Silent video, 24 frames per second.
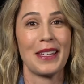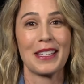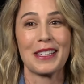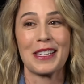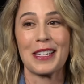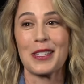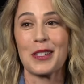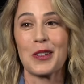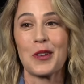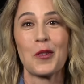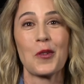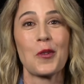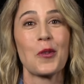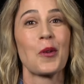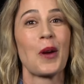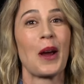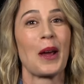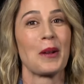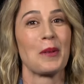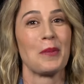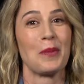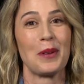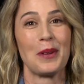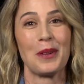This is
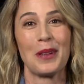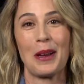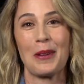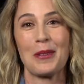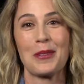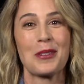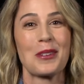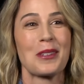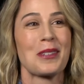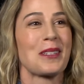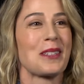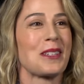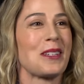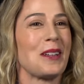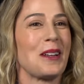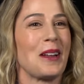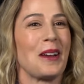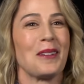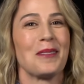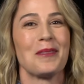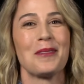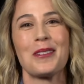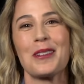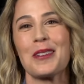incredible. I was just, you
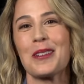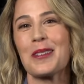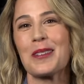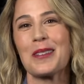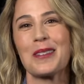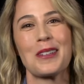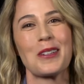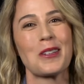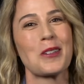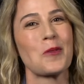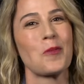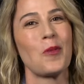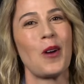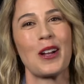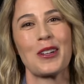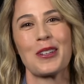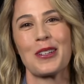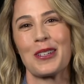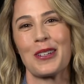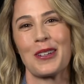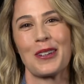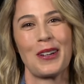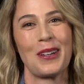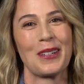know, just just
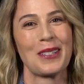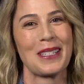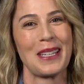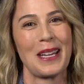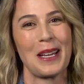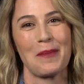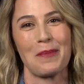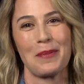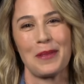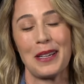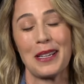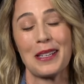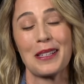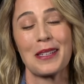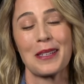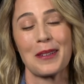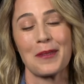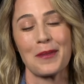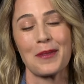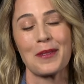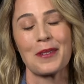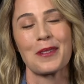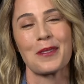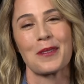watched it all take place.
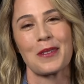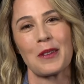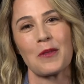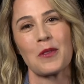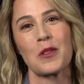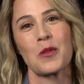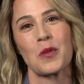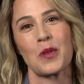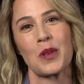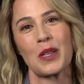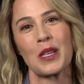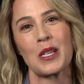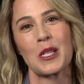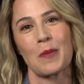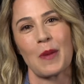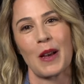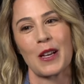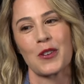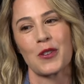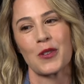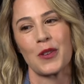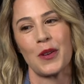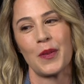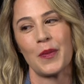It was it was really
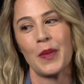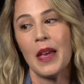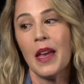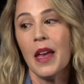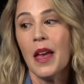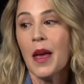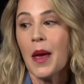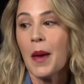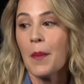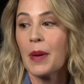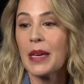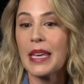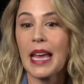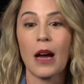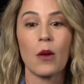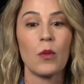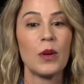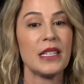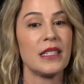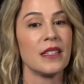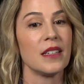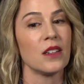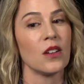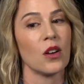special. But yeah,
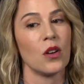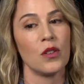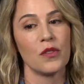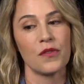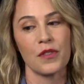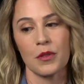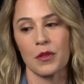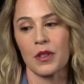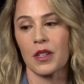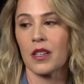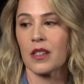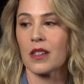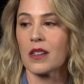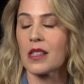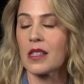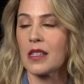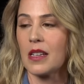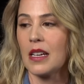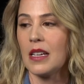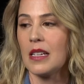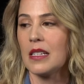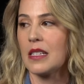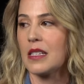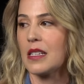we didn't over-rehearse
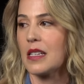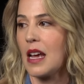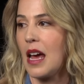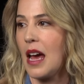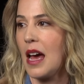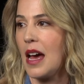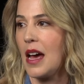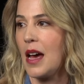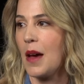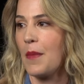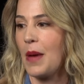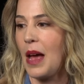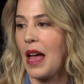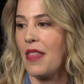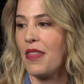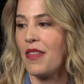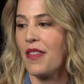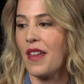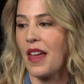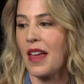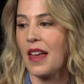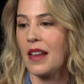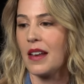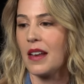it, um, and
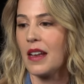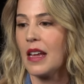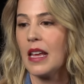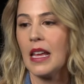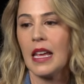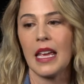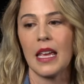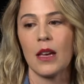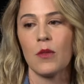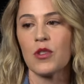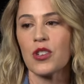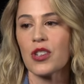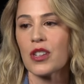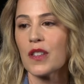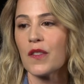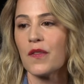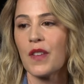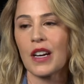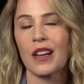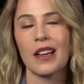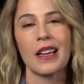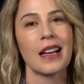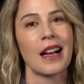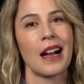then it was just
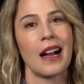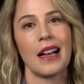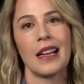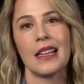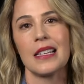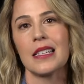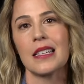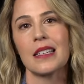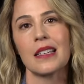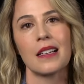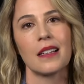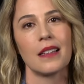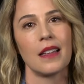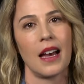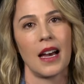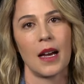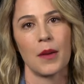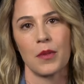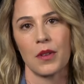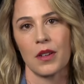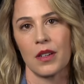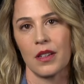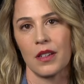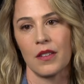very kind and
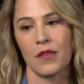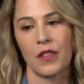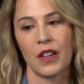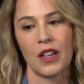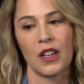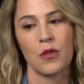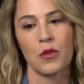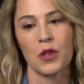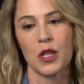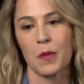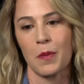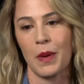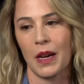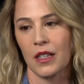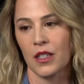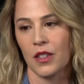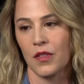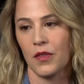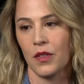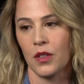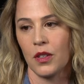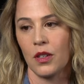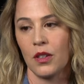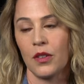collaborative, very
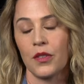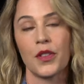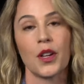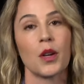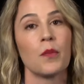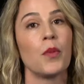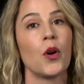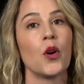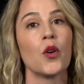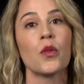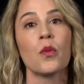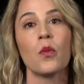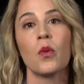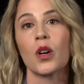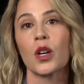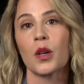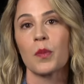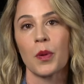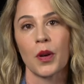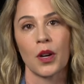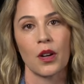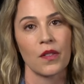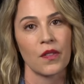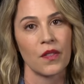respectful. They're both word
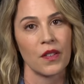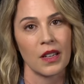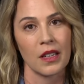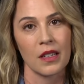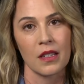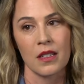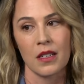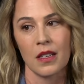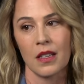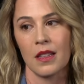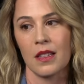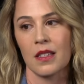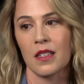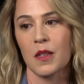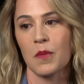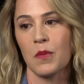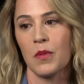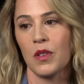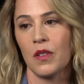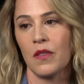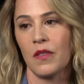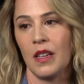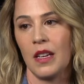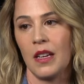perfect in this
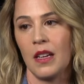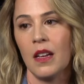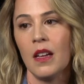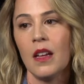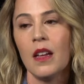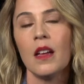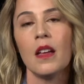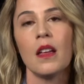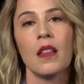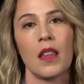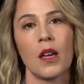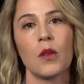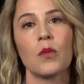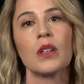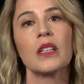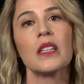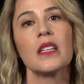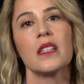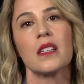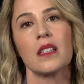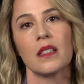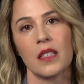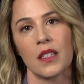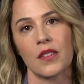movie. They
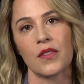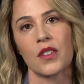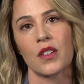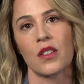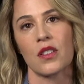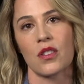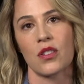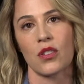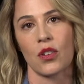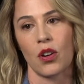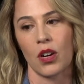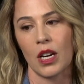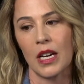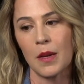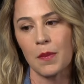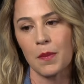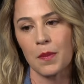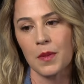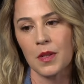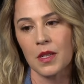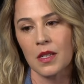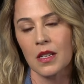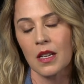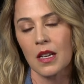really deliver the
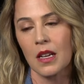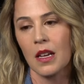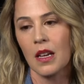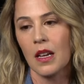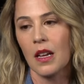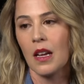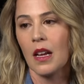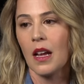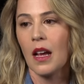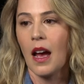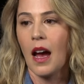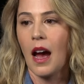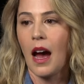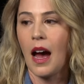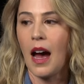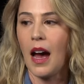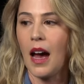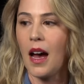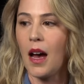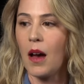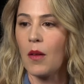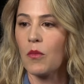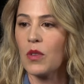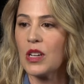script.
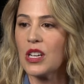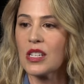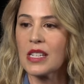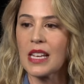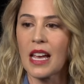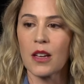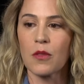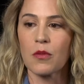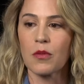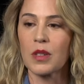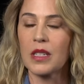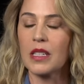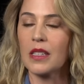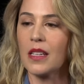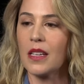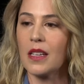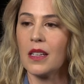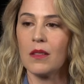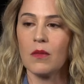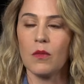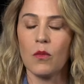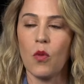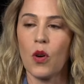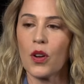Um, we just had
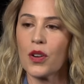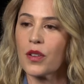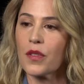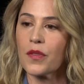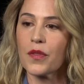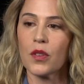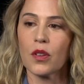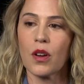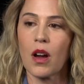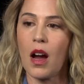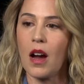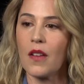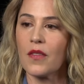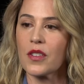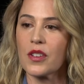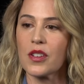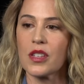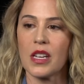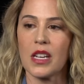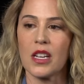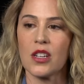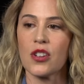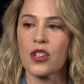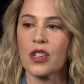really wonderful
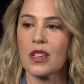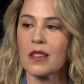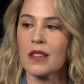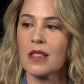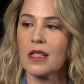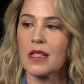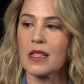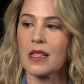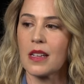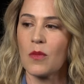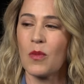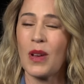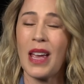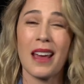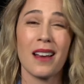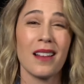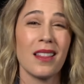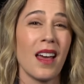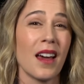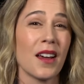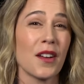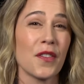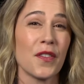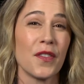conversations, and we had a
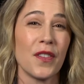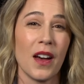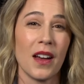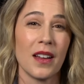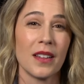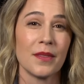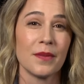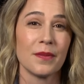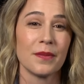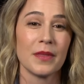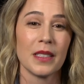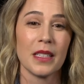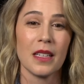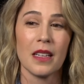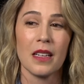lot of fun.